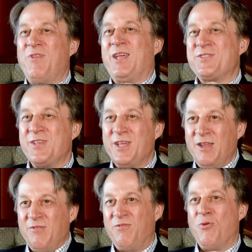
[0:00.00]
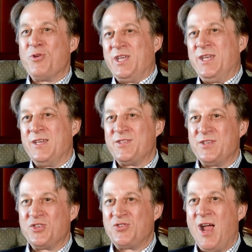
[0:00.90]
vaccine in 40 years
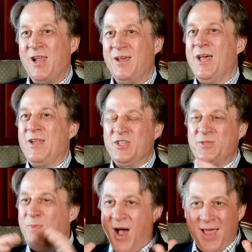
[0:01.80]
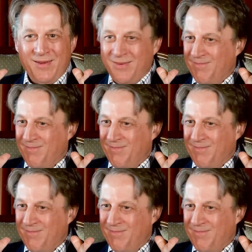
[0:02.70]
in Australia, despite